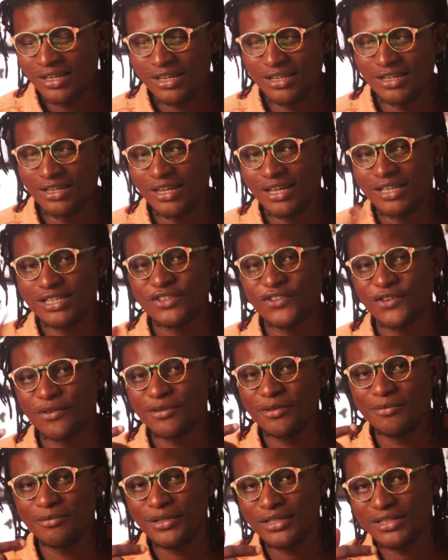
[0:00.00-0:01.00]
And you can see
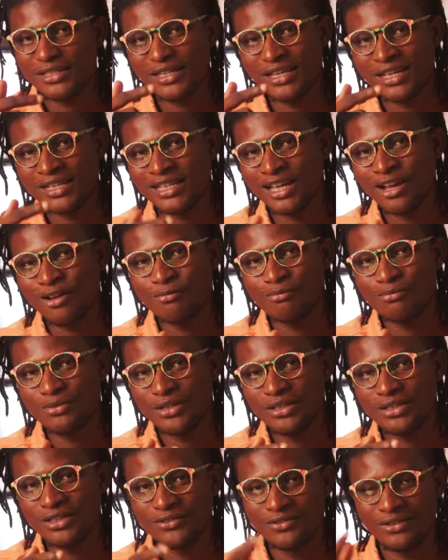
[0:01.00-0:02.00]
from the BTS how
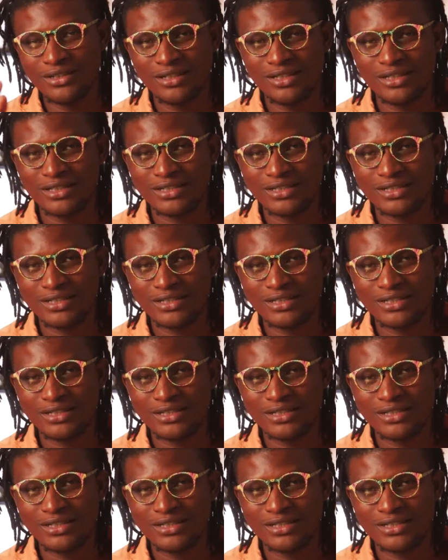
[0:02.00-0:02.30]
big the rig